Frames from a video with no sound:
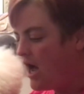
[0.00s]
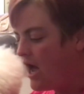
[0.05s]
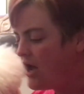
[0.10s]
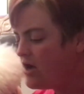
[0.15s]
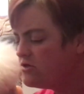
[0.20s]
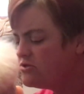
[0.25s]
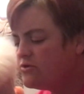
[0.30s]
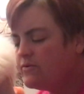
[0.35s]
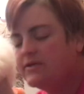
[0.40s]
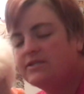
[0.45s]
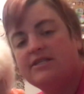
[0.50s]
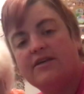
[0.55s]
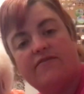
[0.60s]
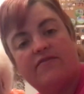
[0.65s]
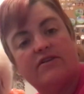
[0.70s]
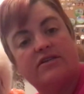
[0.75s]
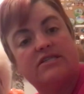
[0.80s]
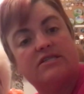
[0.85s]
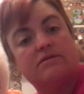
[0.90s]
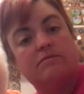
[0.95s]
I also
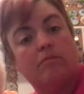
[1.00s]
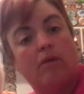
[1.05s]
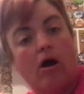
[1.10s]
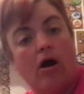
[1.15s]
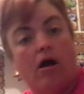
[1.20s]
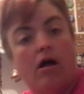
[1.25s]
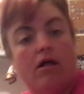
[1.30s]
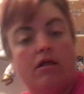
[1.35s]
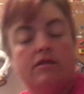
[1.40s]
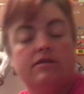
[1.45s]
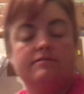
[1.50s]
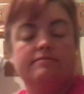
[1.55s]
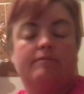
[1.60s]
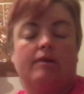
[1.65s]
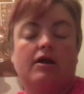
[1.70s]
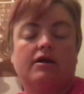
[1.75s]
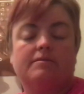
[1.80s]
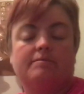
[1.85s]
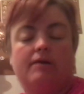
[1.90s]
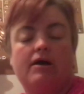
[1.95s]
received this small
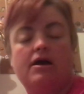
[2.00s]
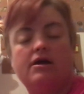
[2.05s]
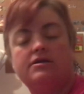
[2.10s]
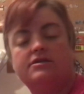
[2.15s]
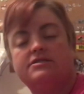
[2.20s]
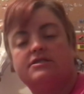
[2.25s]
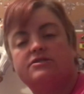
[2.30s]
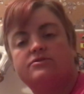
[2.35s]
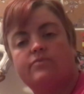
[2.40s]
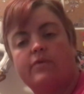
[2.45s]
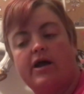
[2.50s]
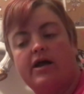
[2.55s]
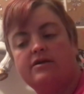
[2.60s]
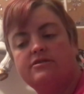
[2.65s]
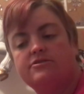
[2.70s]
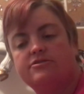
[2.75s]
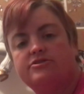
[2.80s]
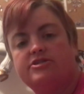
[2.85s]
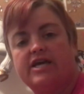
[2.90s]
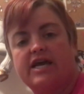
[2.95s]
bark box as well,
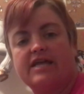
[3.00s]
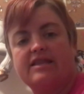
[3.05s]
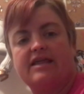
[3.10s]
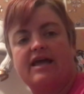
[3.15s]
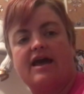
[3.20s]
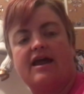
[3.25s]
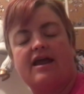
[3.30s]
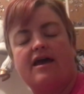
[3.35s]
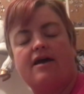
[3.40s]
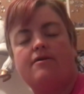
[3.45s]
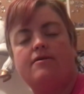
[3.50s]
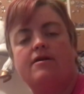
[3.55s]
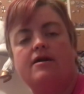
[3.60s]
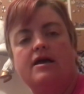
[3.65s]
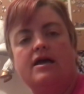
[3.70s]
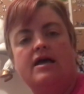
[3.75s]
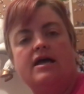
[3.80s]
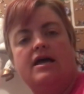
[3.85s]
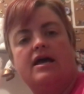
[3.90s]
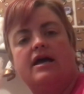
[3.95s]
so check that out,
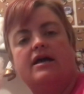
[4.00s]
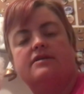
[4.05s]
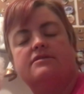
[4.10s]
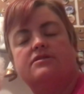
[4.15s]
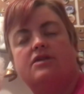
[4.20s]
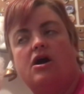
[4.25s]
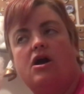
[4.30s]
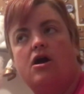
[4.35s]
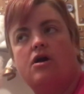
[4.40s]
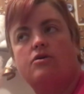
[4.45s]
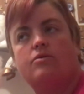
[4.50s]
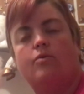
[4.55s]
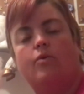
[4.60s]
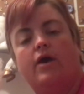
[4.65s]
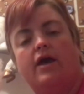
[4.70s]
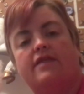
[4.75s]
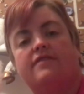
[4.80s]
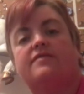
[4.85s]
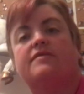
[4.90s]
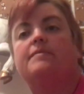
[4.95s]
along
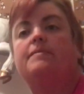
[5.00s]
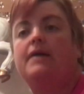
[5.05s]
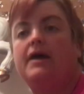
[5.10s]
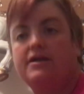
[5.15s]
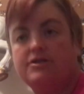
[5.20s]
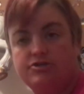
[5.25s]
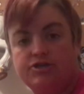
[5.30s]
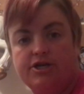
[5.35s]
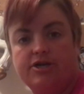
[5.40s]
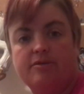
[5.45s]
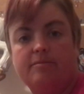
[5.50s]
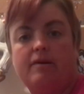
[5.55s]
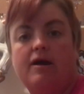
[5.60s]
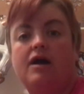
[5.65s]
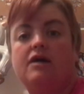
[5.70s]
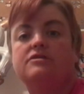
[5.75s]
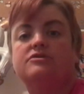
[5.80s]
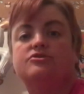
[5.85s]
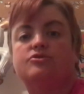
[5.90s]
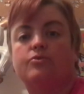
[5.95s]
with the pet treater
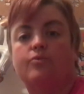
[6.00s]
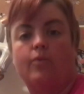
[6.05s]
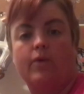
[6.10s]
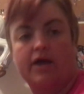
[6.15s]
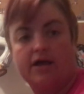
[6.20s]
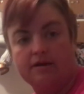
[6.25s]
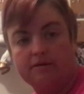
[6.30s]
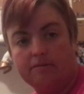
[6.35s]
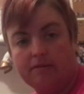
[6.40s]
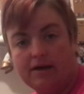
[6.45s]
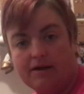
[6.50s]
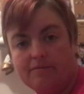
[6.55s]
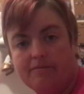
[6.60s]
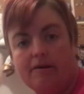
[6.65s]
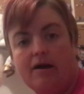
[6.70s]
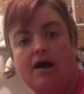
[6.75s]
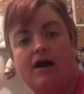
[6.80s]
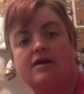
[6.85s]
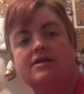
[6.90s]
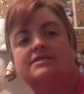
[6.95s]
box, the wiggle butt
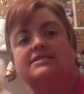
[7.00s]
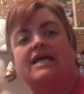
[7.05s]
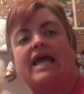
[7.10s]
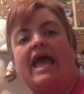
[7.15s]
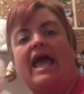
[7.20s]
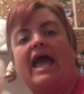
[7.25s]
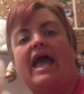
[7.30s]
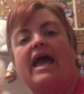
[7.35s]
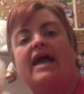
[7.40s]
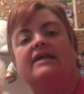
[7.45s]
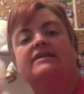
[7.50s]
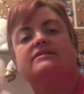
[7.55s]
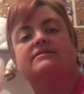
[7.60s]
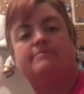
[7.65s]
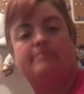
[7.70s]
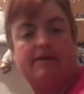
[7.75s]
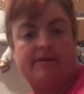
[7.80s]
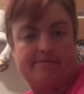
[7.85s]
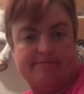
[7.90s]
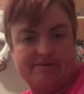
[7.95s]
box, and the
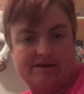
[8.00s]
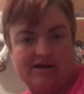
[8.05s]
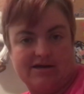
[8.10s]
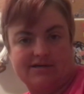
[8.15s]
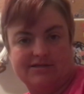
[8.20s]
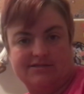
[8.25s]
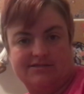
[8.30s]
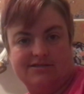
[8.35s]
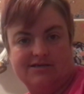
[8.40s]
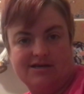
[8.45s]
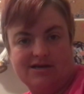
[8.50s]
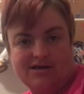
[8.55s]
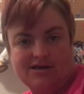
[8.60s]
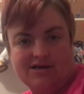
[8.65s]
pup box.